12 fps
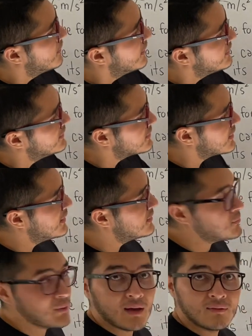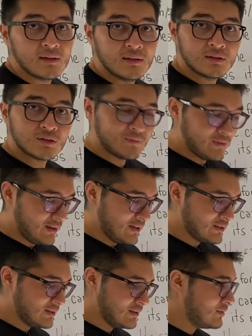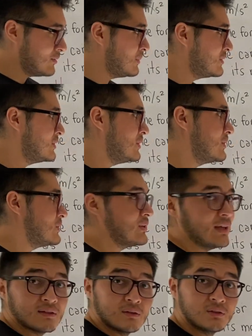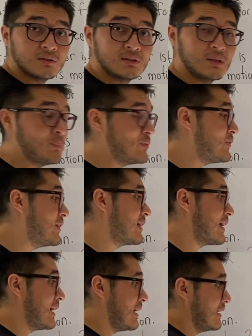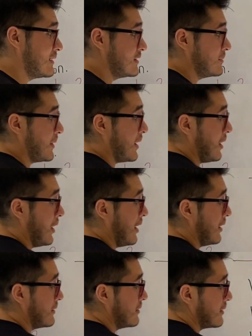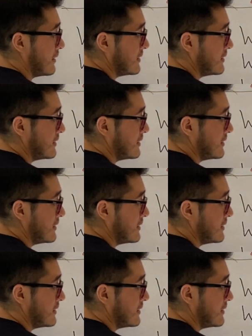In this case, we have the initial velocity to be zero, so that's going to simplify our calculations by a lot.